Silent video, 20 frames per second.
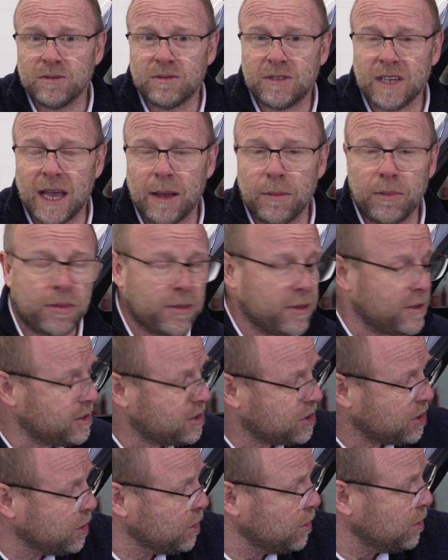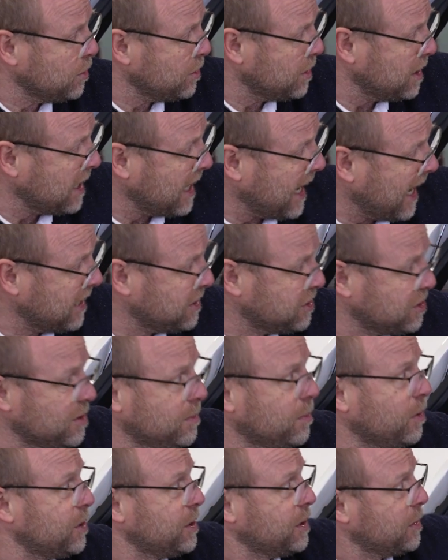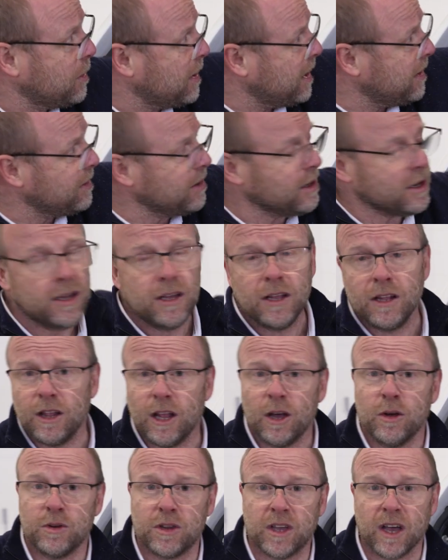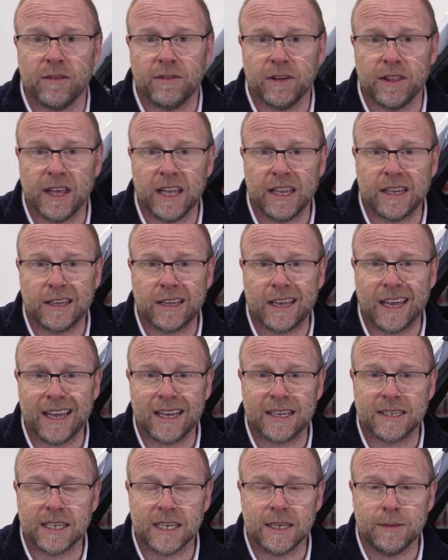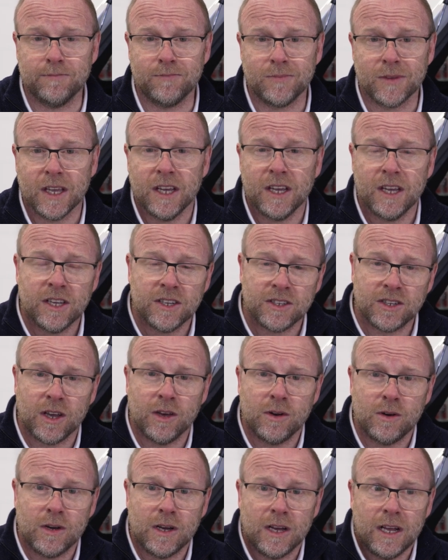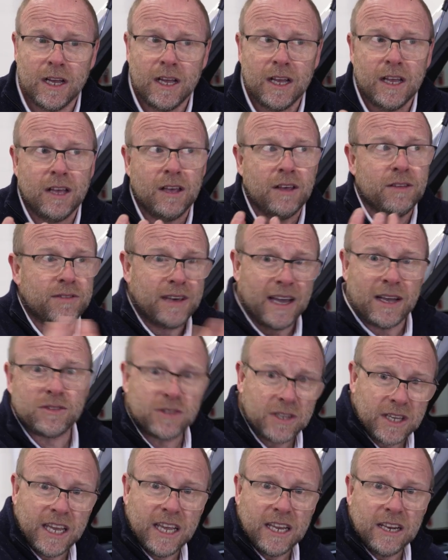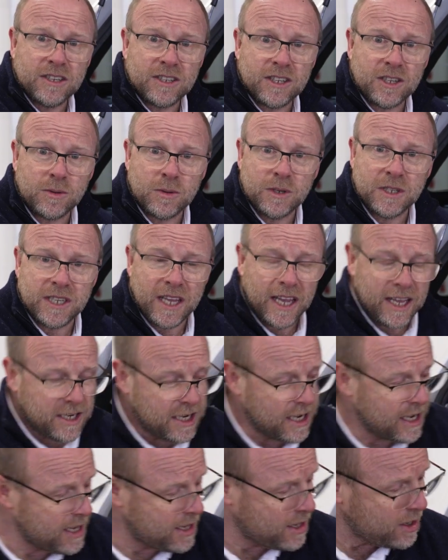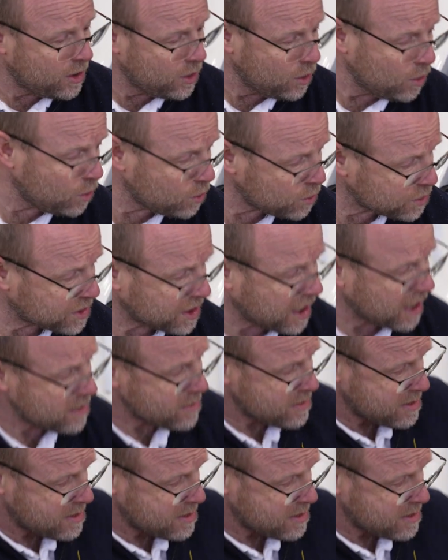of depth to the edge of the body where the load cover then kicks in. So one thousand kilos, as we said. Also,